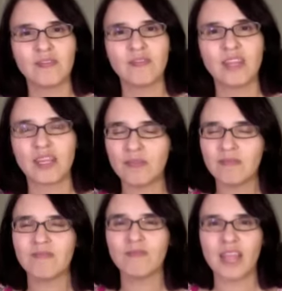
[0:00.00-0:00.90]

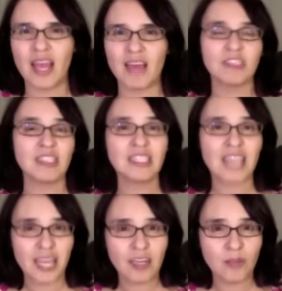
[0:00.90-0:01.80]
Then we have a
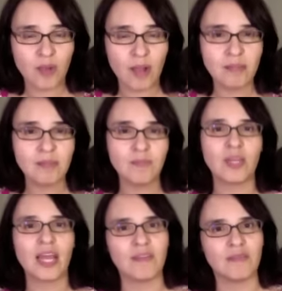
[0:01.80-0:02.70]
societal problem, we
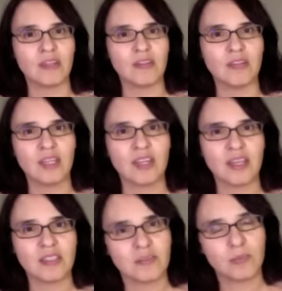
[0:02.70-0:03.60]
have a, a
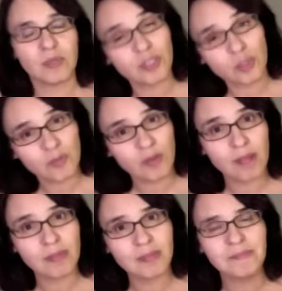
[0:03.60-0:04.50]
spiritual
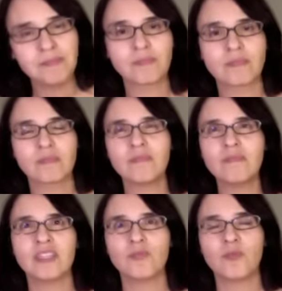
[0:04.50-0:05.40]
problem.
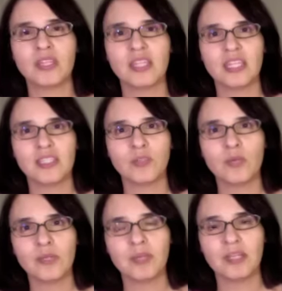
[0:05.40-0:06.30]
When these
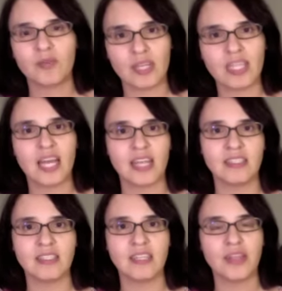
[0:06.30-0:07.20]
women
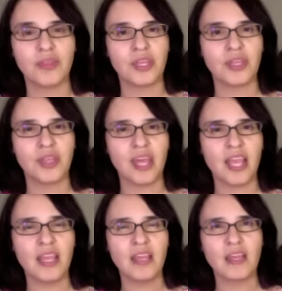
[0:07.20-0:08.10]
realize that
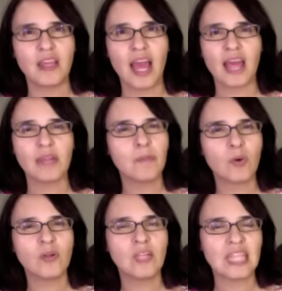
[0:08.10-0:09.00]
they had a
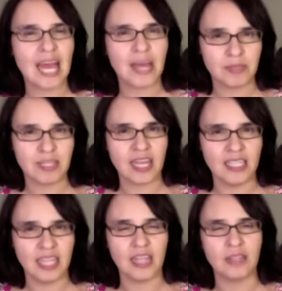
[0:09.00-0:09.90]
moral lapse that
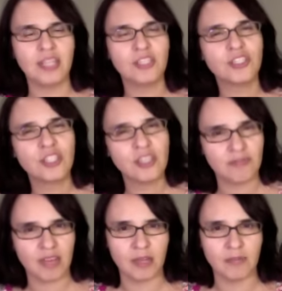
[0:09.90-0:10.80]
day. They should have
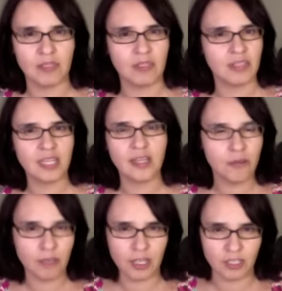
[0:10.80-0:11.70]
helped. They
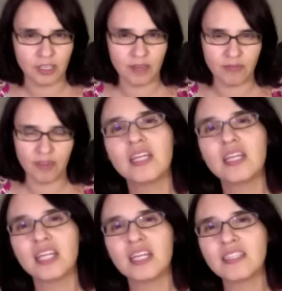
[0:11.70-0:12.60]
know they should have.
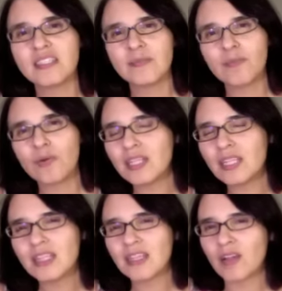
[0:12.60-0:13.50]
It's important
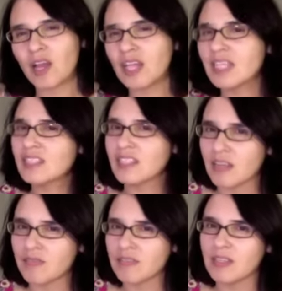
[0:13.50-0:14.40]
that they're honest
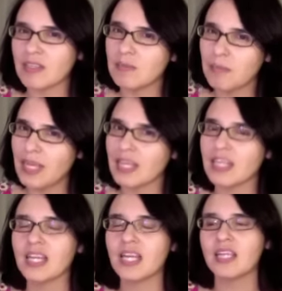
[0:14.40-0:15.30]
enough to admit
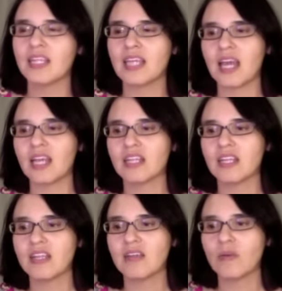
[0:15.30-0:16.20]
that
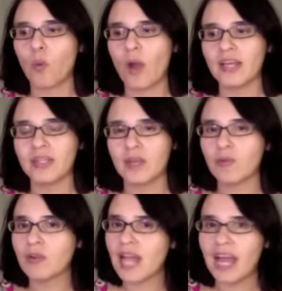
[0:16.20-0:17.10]
while they
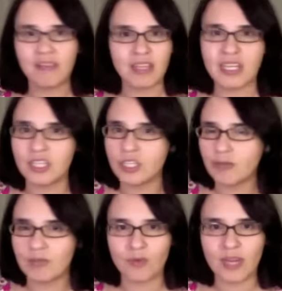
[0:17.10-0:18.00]
weren't having an issue
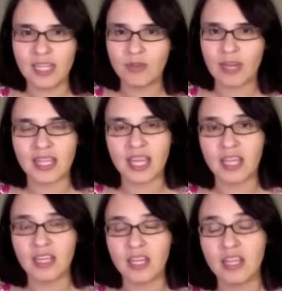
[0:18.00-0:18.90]
with race right
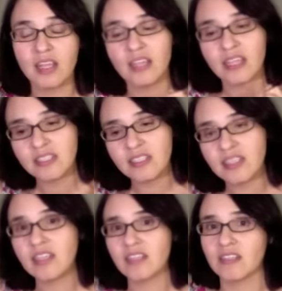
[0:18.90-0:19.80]
then, they
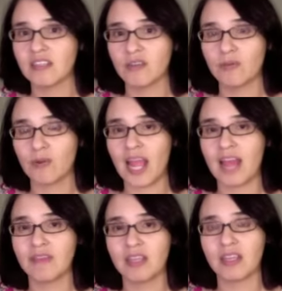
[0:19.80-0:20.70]
still were
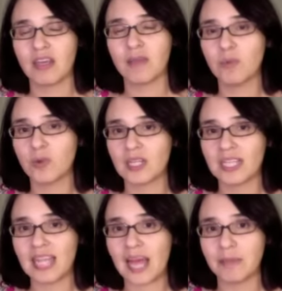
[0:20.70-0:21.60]
having a moral
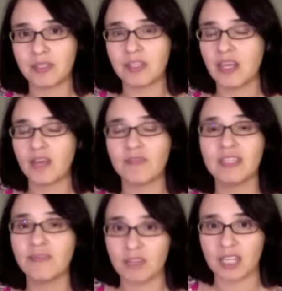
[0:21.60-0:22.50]
lapse of a
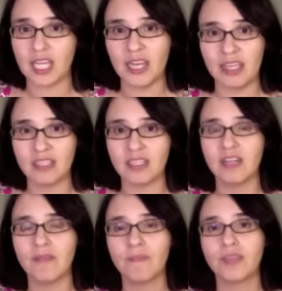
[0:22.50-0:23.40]
different kind.
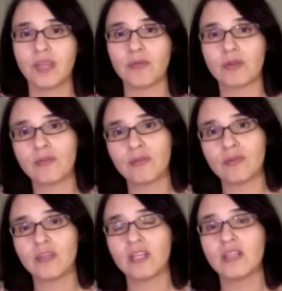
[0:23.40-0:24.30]
They were
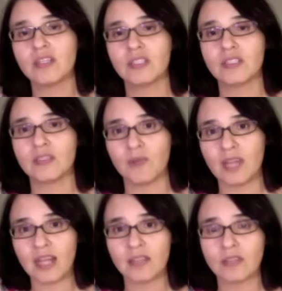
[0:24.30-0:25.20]
cruel to someone
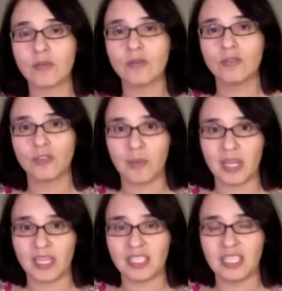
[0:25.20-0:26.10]
else whose
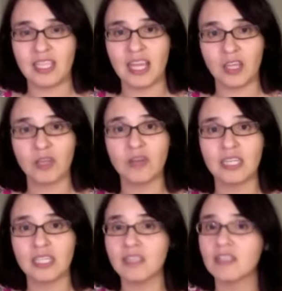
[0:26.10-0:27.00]
humanity they
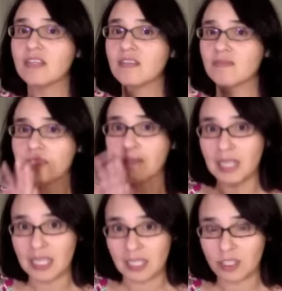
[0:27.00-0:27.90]
could
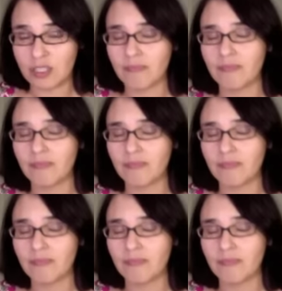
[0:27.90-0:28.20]
diminish.